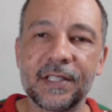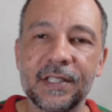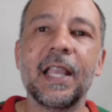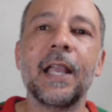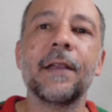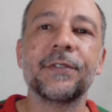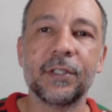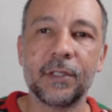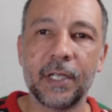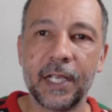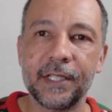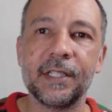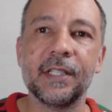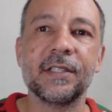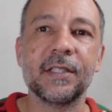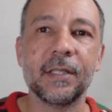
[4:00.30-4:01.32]
is after I
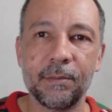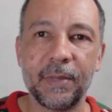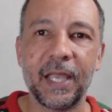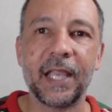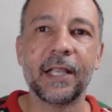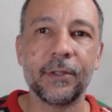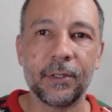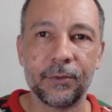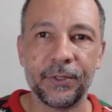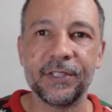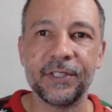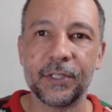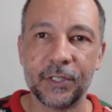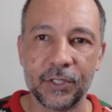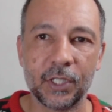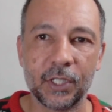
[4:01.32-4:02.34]
did some background
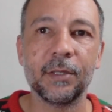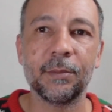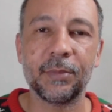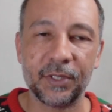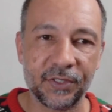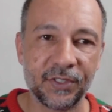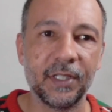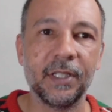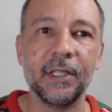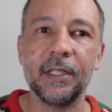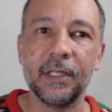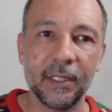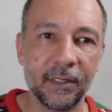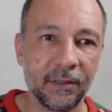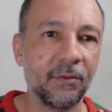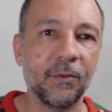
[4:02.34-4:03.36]
research on the person,
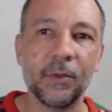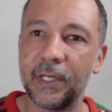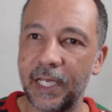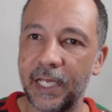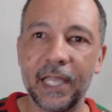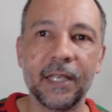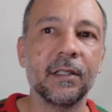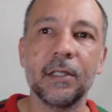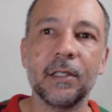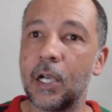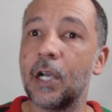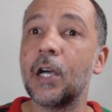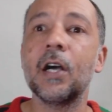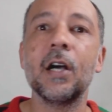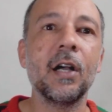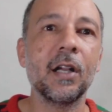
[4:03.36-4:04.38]
and we had a
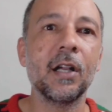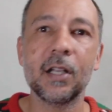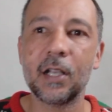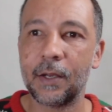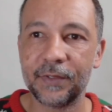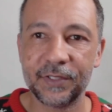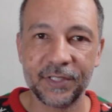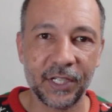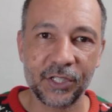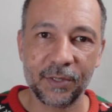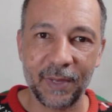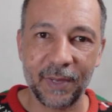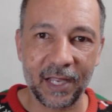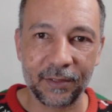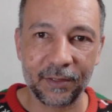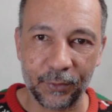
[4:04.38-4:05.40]
long conversation
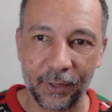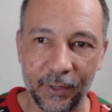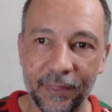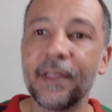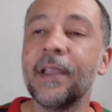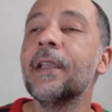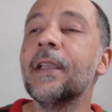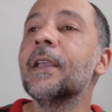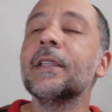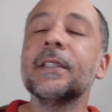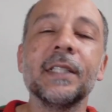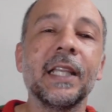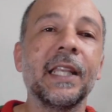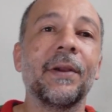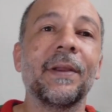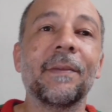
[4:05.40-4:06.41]
back and forth.
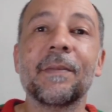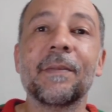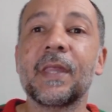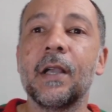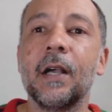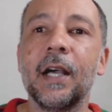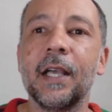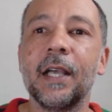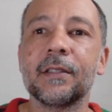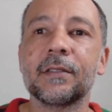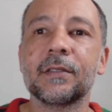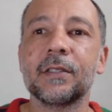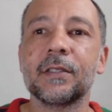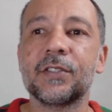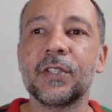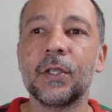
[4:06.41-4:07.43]
Anyway,
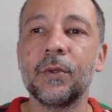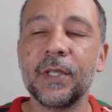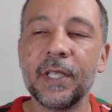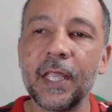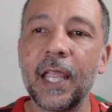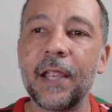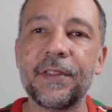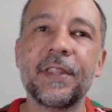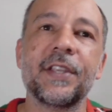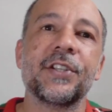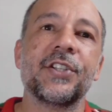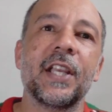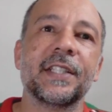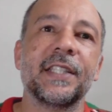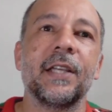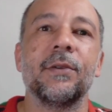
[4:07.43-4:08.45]
so everything
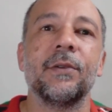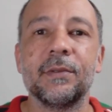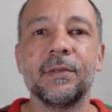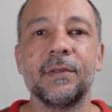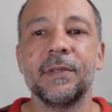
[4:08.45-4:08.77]
checked out.